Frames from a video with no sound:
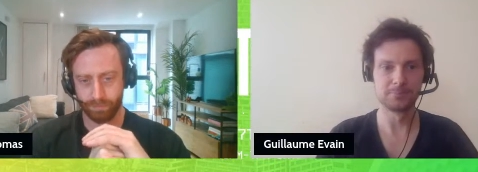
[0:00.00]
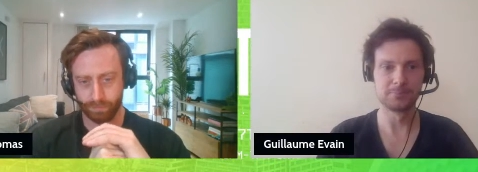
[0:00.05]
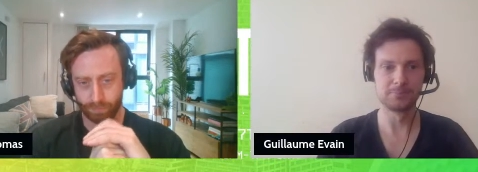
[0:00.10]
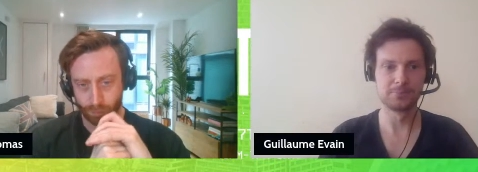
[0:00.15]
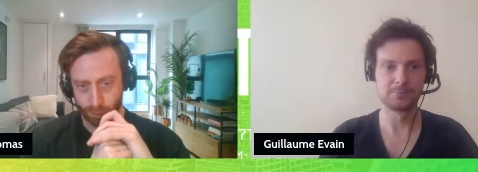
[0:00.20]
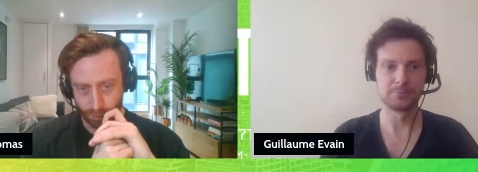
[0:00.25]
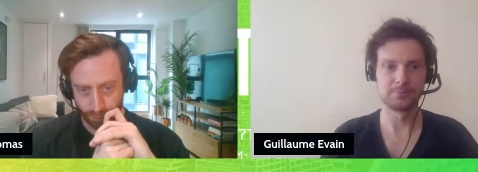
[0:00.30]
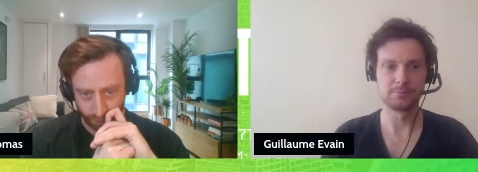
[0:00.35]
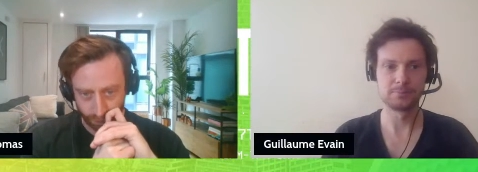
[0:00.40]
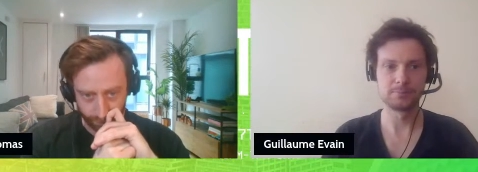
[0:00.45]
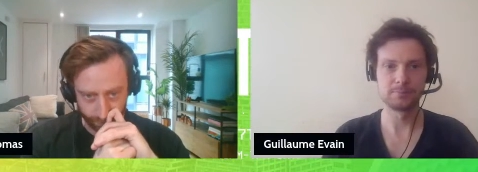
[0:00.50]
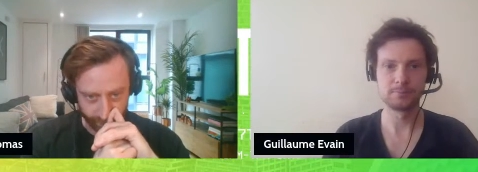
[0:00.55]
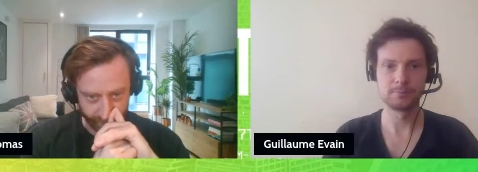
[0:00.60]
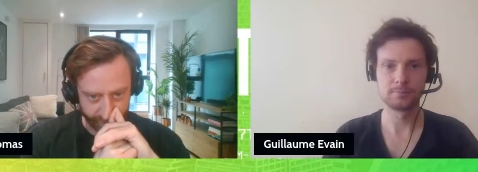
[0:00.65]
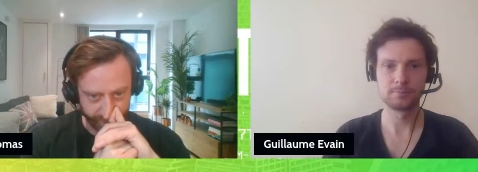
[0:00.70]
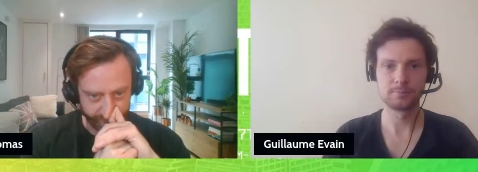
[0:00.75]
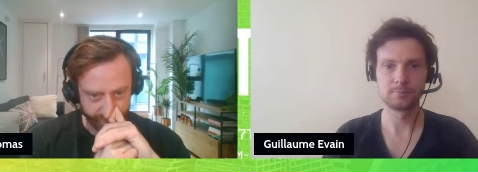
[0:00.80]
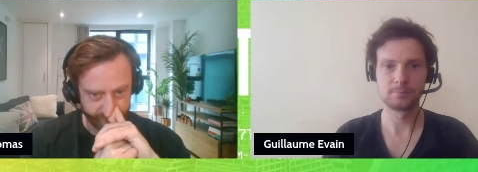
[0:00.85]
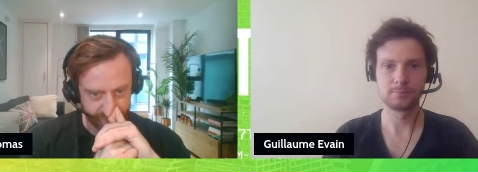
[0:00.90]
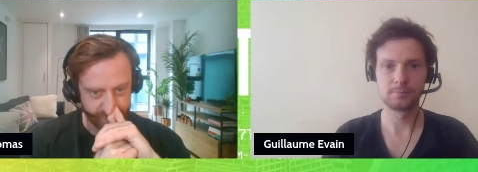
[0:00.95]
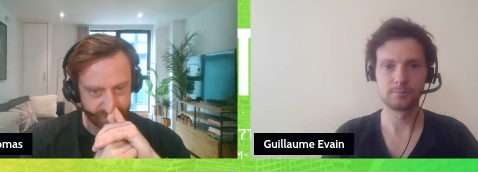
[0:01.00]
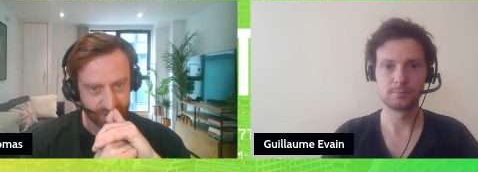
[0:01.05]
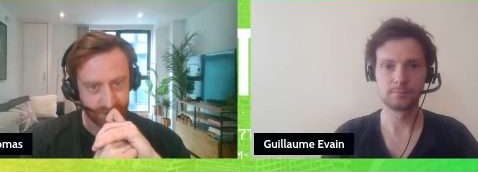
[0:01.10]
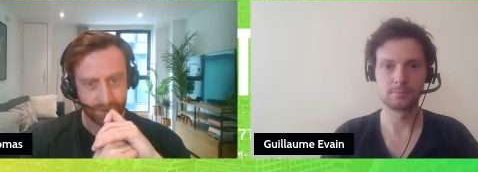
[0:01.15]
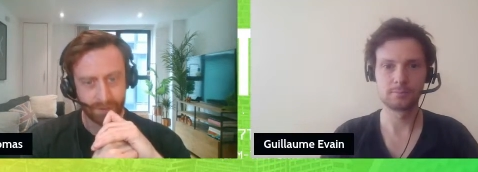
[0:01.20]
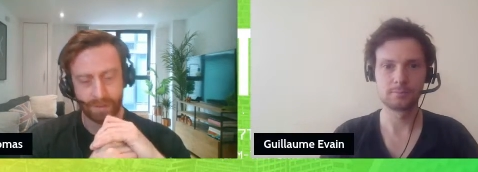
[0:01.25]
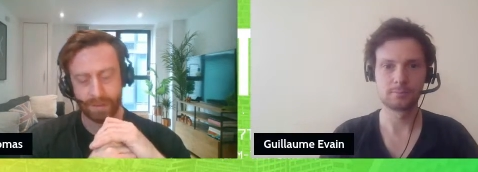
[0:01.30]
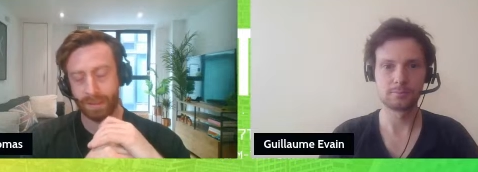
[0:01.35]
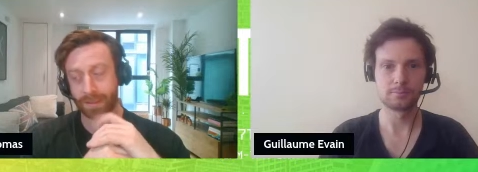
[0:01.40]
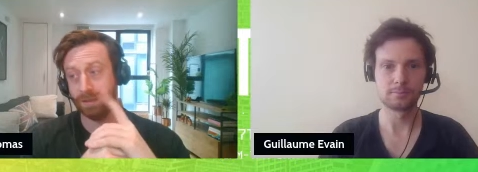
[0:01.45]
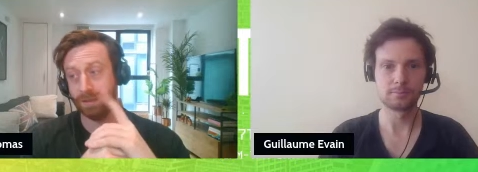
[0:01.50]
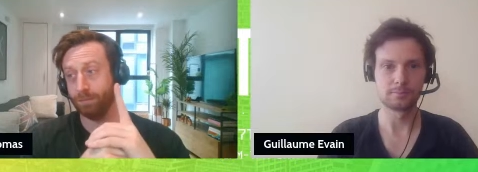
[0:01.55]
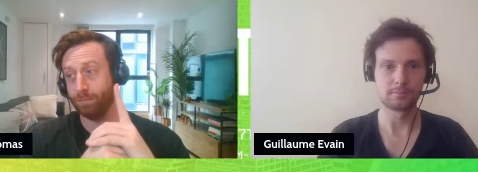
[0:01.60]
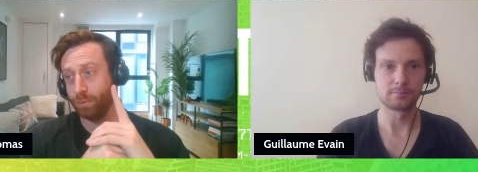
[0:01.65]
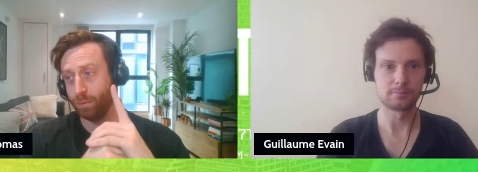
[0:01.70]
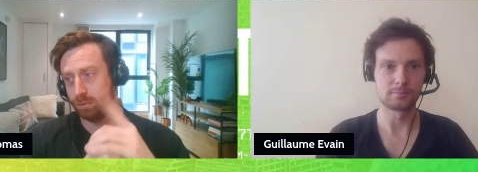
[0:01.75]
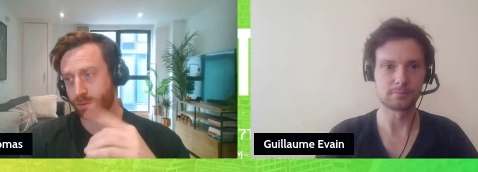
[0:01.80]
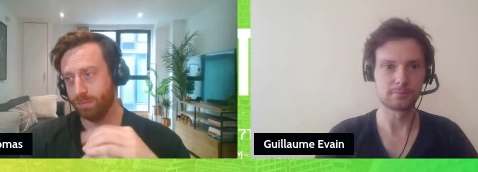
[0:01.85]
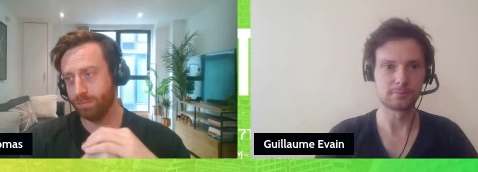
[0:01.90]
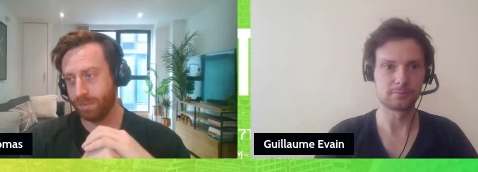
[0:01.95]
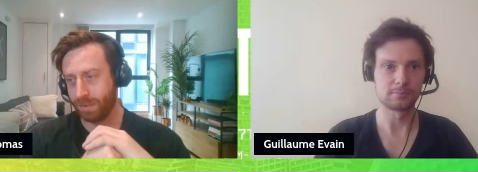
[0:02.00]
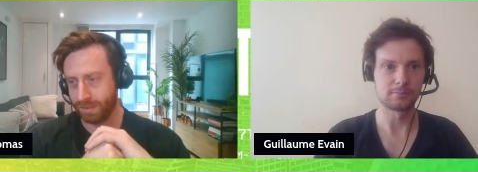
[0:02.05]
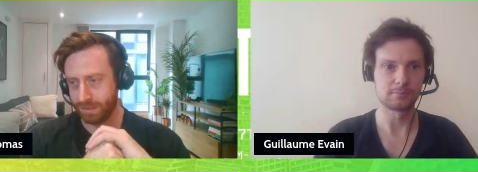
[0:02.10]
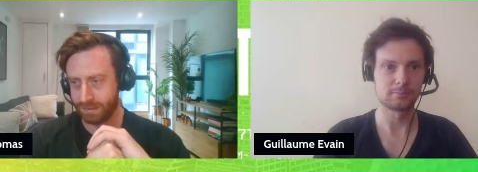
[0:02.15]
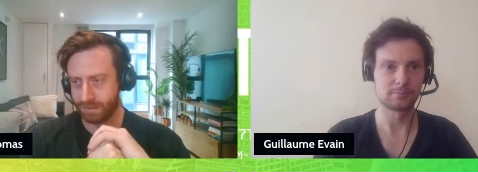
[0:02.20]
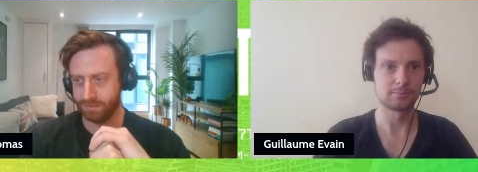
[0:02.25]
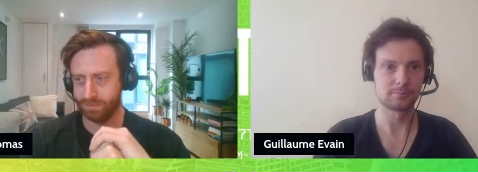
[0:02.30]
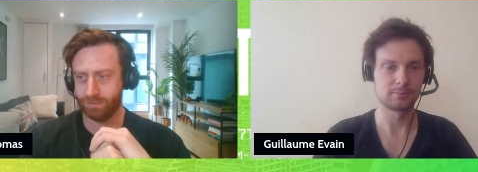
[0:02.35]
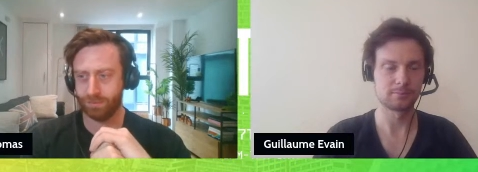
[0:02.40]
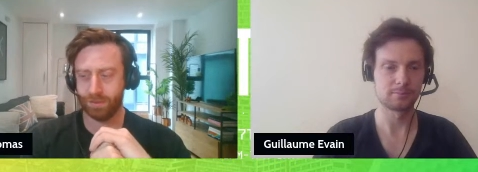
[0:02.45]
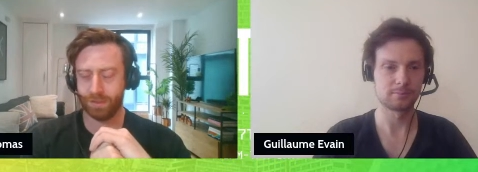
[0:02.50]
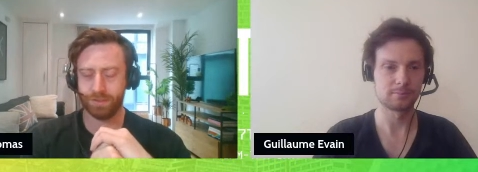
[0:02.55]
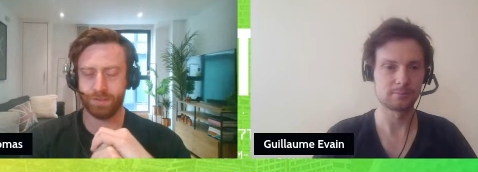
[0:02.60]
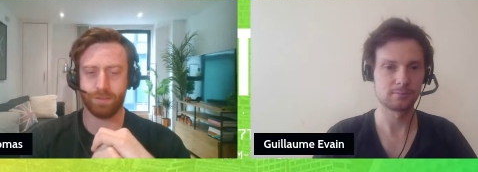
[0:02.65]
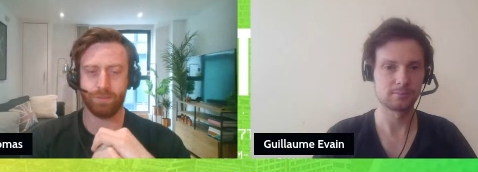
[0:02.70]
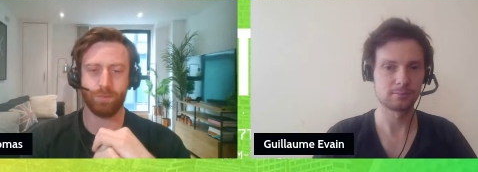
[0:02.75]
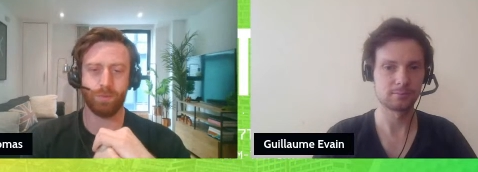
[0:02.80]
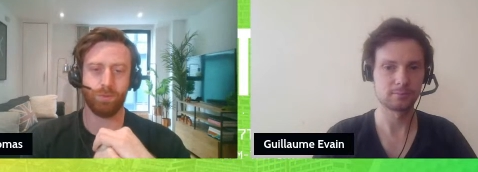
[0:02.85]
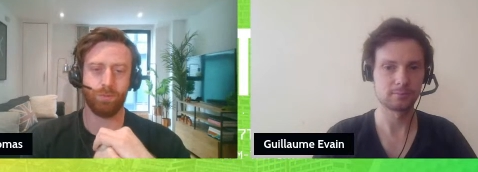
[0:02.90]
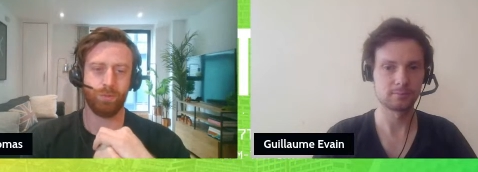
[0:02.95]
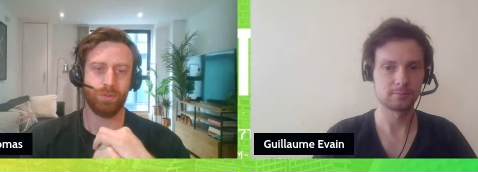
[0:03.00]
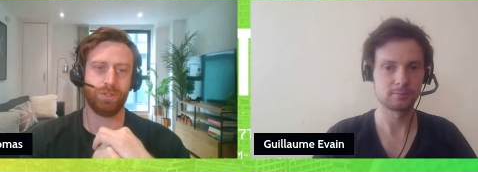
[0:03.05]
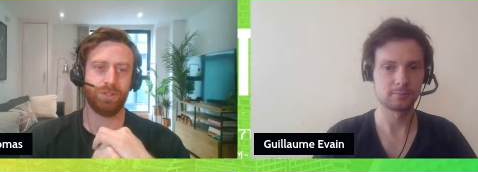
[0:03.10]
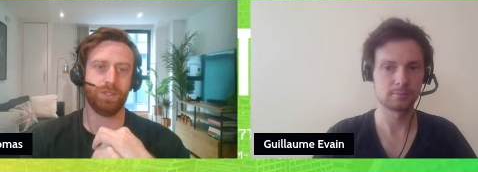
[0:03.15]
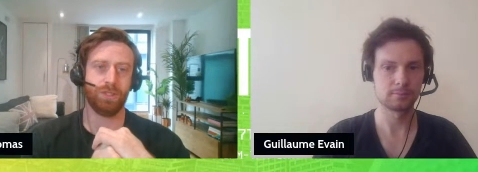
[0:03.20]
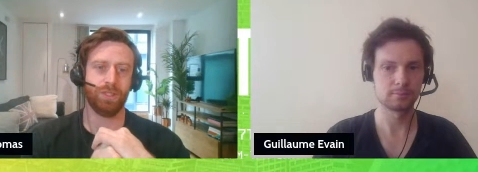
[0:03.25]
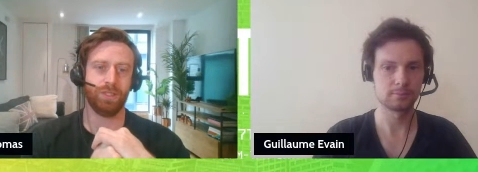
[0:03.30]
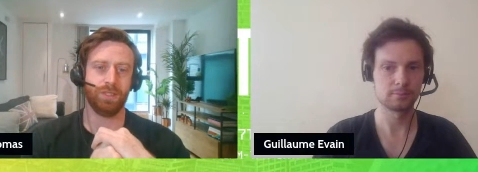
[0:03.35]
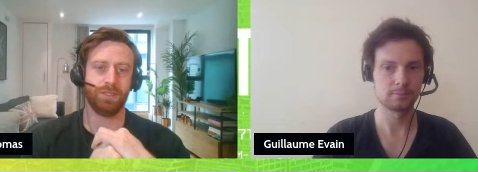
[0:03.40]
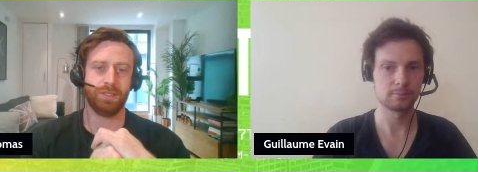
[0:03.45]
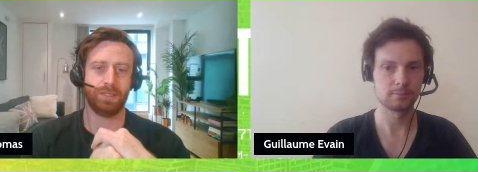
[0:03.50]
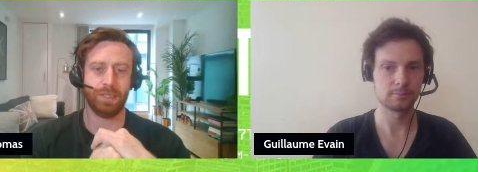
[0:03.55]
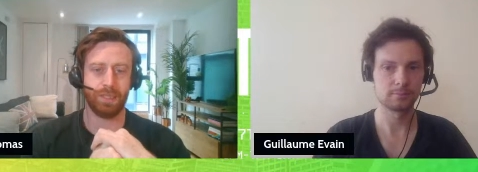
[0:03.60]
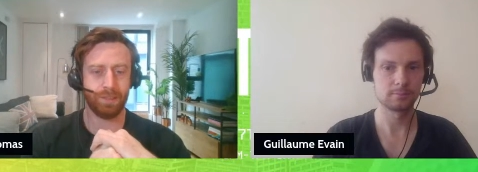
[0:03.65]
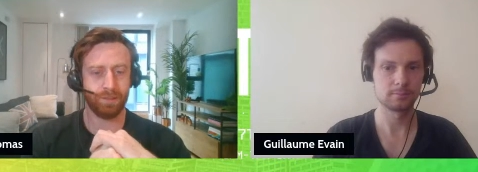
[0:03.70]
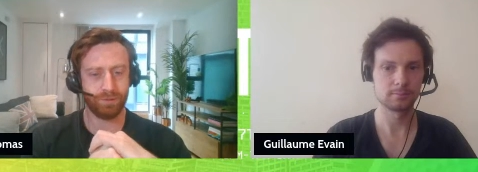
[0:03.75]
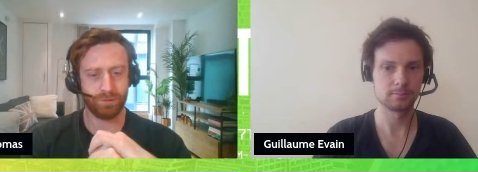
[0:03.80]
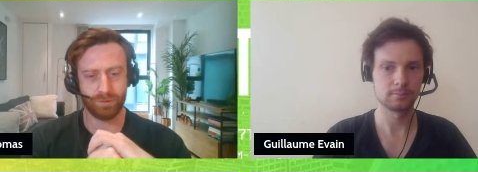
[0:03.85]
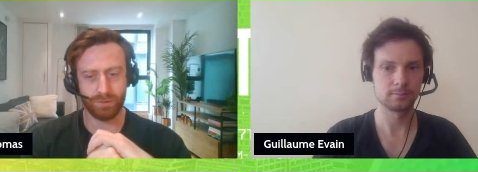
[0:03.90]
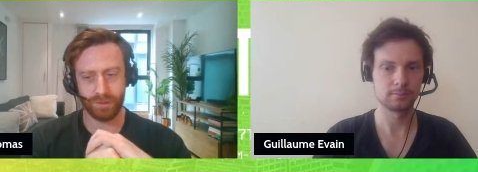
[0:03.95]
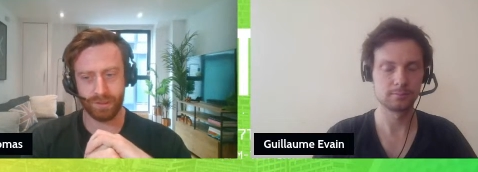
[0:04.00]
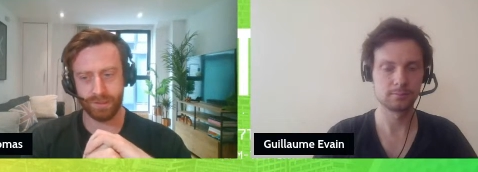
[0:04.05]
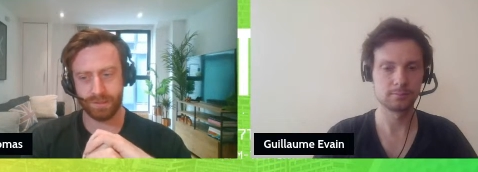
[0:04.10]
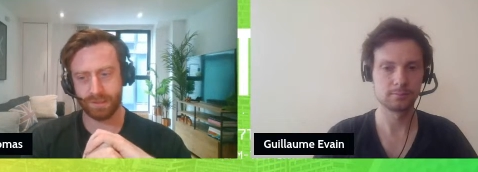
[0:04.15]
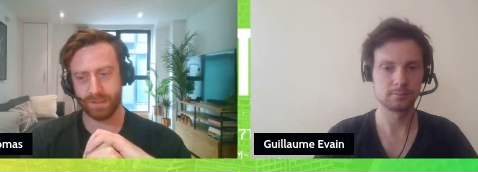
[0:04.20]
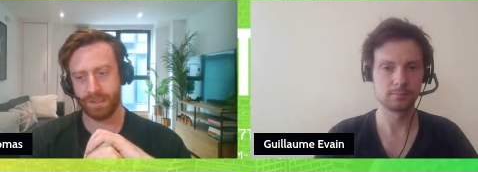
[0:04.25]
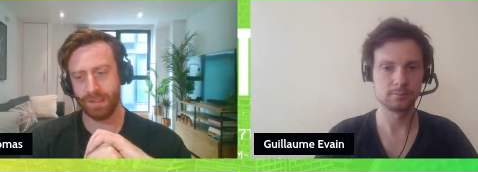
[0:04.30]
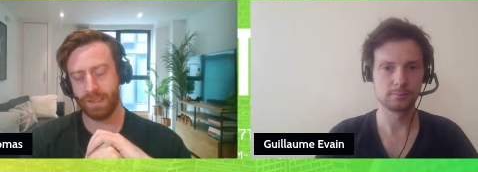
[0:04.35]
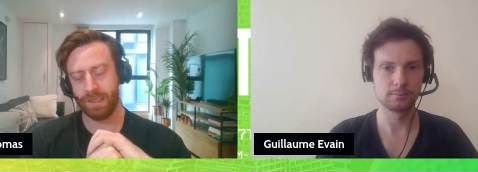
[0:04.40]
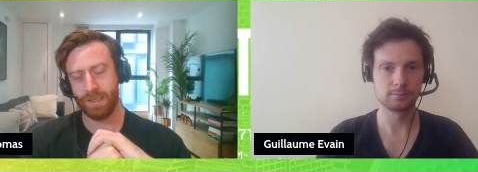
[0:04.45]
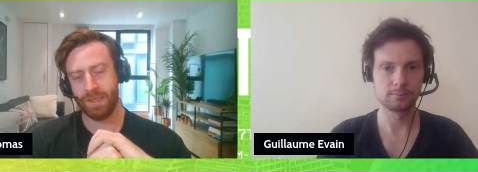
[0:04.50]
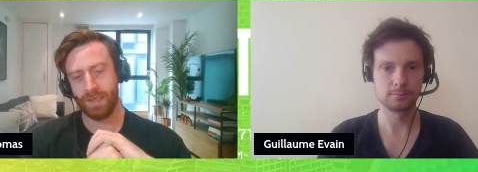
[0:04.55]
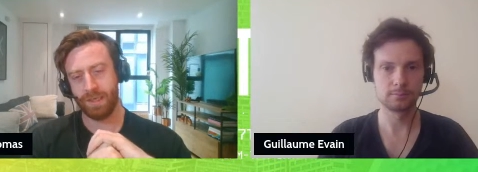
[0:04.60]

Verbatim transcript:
Speaker 1: more complicated and important parts of Grasshopper, which are data trees.